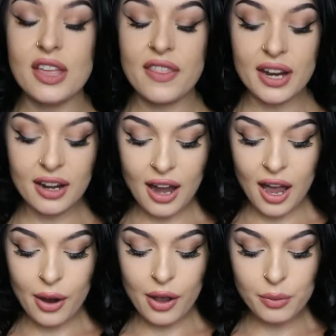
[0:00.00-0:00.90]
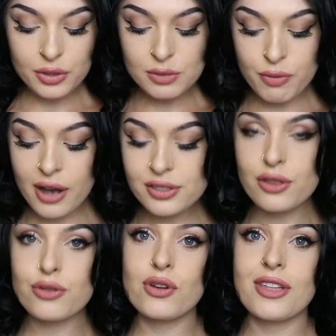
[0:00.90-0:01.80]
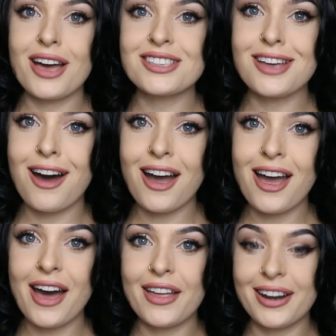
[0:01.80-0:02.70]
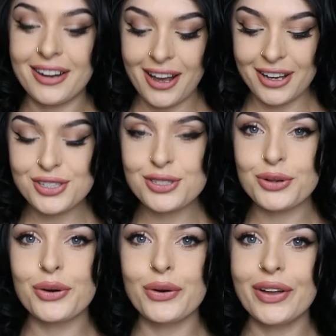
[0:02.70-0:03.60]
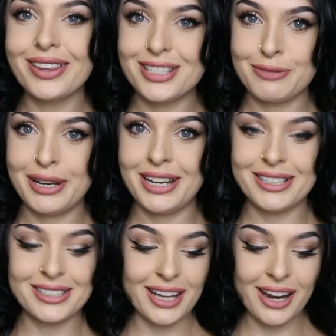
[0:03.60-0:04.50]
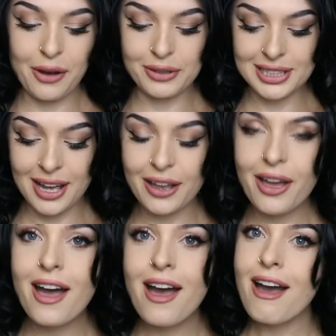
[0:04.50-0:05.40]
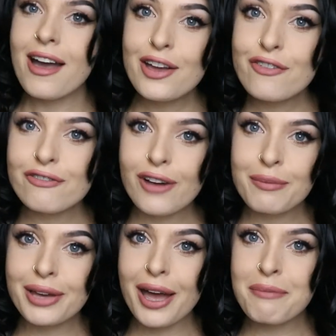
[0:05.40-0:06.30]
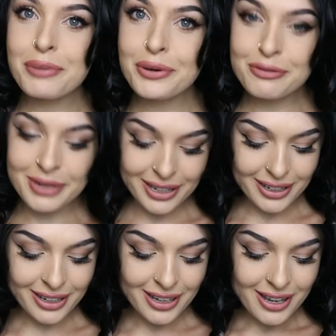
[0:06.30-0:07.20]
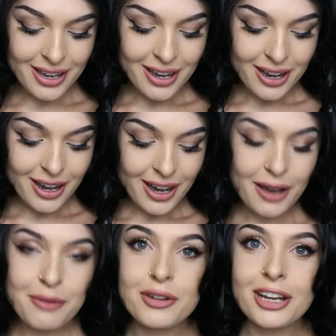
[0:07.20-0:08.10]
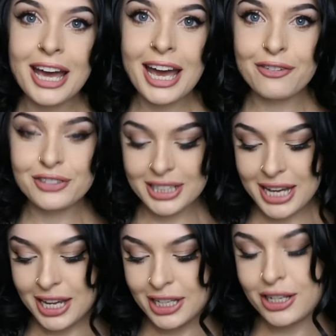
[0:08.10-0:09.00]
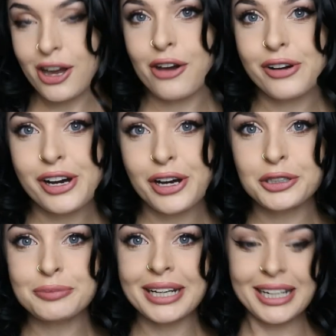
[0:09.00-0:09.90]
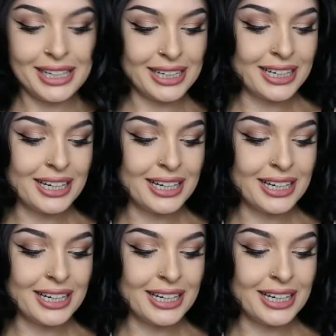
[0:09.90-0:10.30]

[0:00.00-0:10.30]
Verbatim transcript: And then I was browsing through their site and I saw this piece and I was like, if I'm getting Bulma, I'm gonna have to get, you know, her hubby